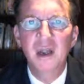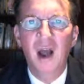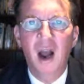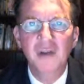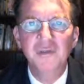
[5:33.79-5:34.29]

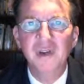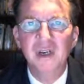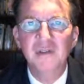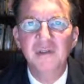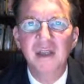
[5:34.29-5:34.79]
heart failure
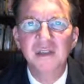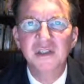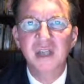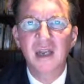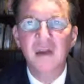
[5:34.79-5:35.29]
events,
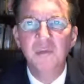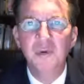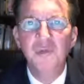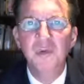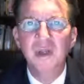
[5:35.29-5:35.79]
and
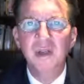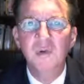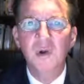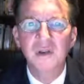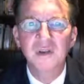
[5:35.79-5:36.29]
improvement in
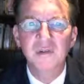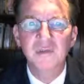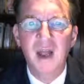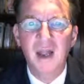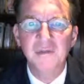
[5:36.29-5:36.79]
quality of
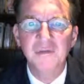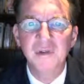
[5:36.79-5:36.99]
life.